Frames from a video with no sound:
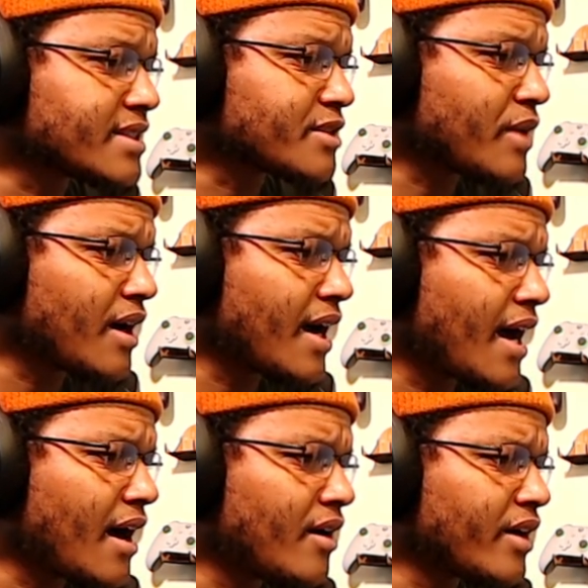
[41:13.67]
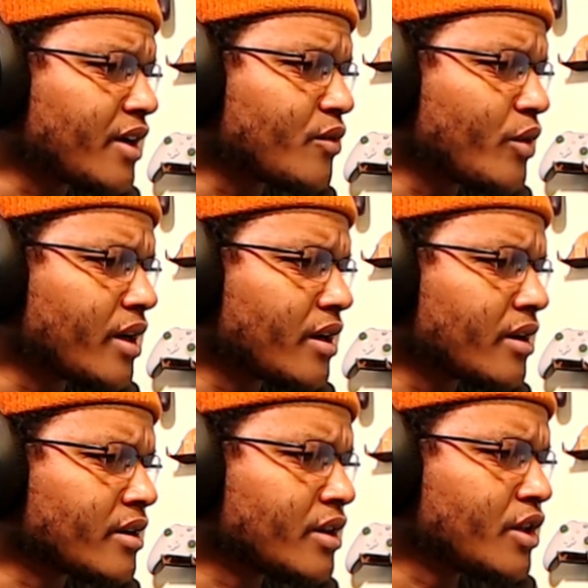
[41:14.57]
It's about how and where
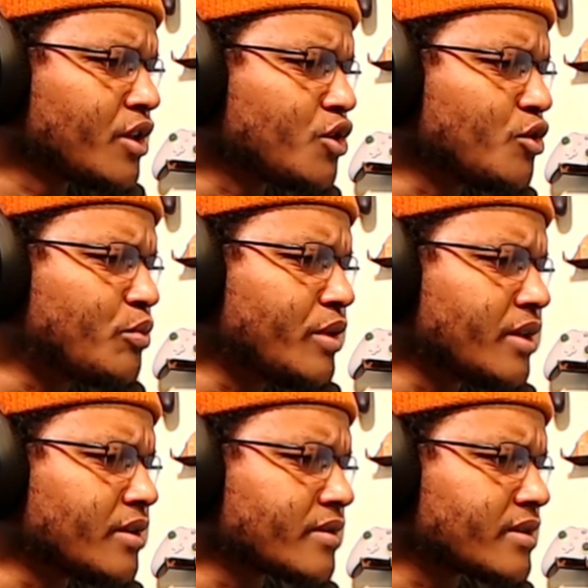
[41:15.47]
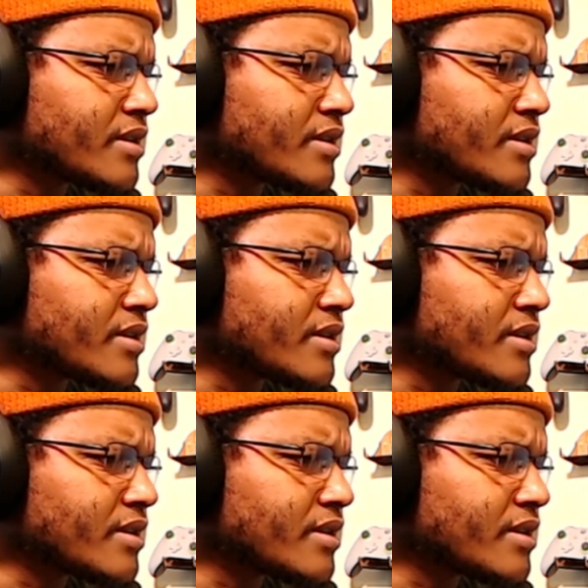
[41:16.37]
you build